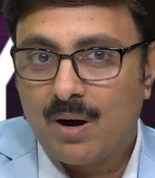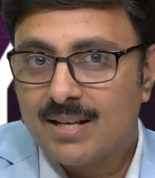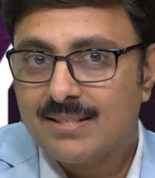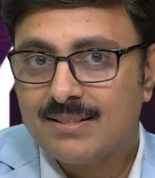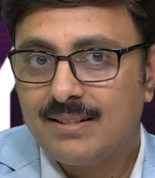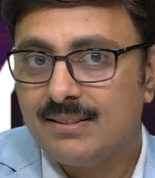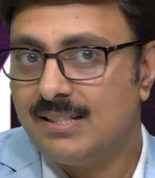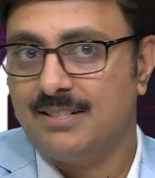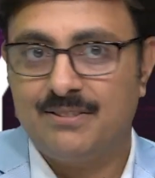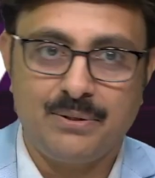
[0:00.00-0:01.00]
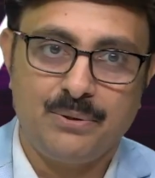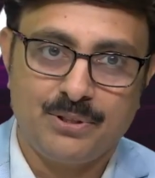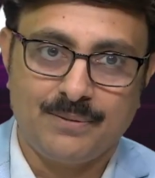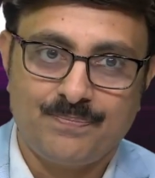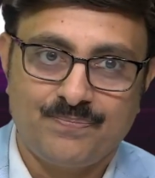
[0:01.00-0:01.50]
master the
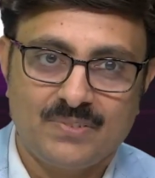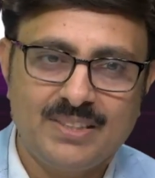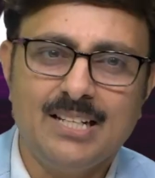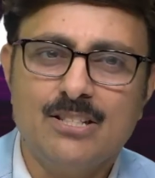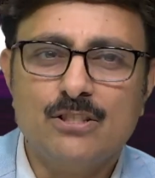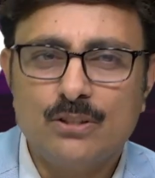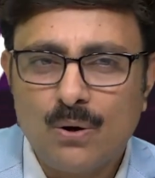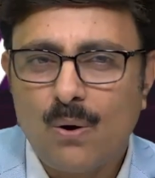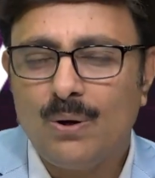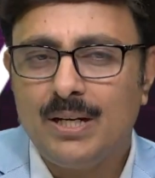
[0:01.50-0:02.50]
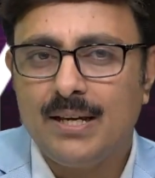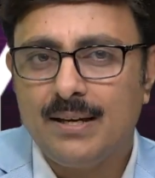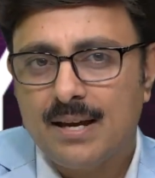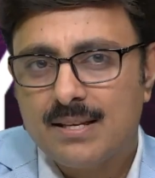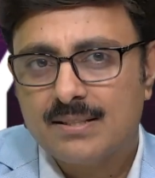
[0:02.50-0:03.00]
execution. Then slowly
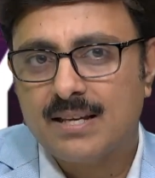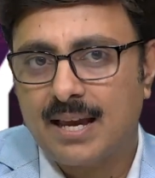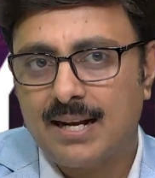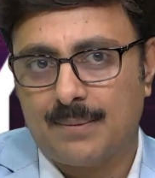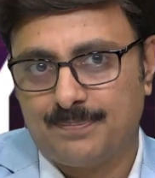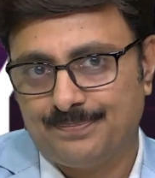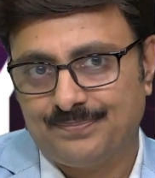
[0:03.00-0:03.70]
scale up.